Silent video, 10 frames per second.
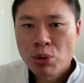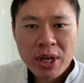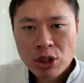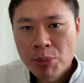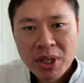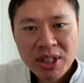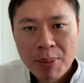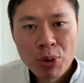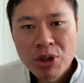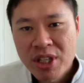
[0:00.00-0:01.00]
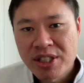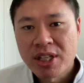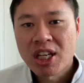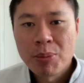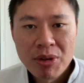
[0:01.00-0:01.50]
there are so many temporary needs
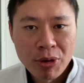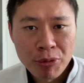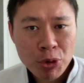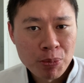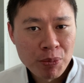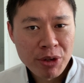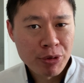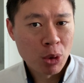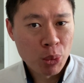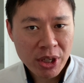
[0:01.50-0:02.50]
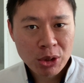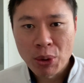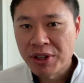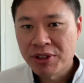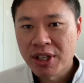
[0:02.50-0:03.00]
that can be fulfilled if you're willing to
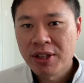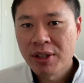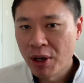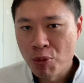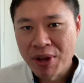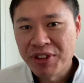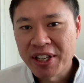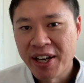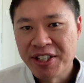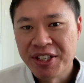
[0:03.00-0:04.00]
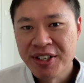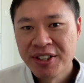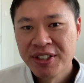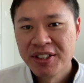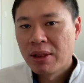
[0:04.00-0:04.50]
entertain a renting idea.
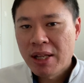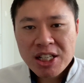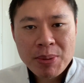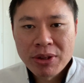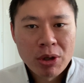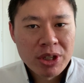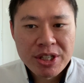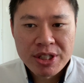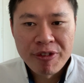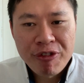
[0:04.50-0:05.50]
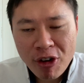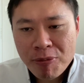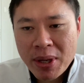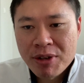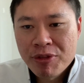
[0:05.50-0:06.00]
Last but not least, the fourth
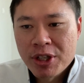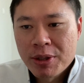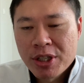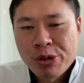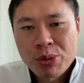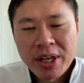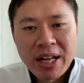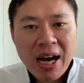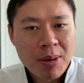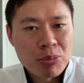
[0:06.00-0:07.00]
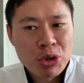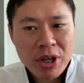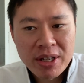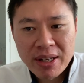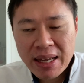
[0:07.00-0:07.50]
benefit is you can
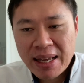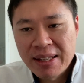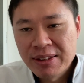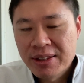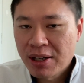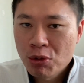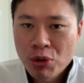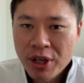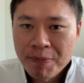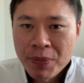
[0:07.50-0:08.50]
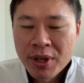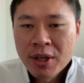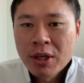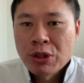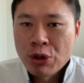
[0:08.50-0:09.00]
upgrade and downgrade
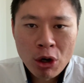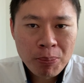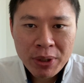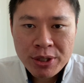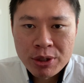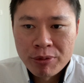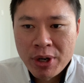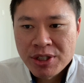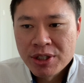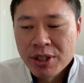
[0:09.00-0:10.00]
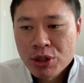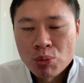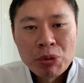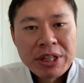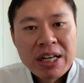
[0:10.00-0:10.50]
your place of residence
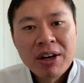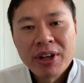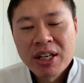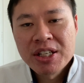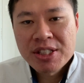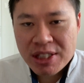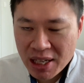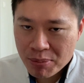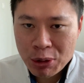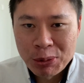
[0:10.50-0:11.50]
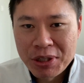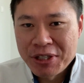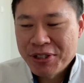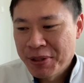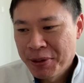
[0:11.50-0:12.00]
without any stamp duties.